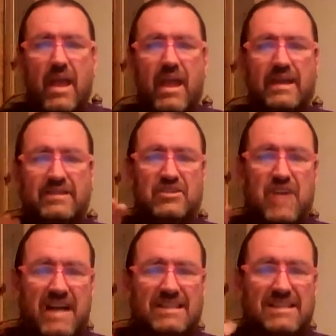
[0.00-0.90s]
It's
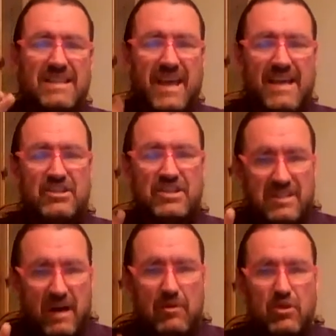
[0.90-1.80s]
not
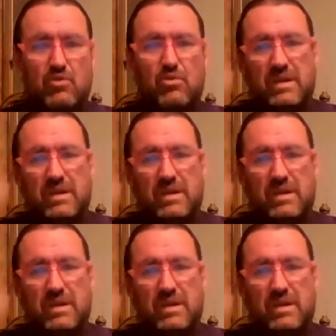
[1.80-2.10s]
C-H-E-W.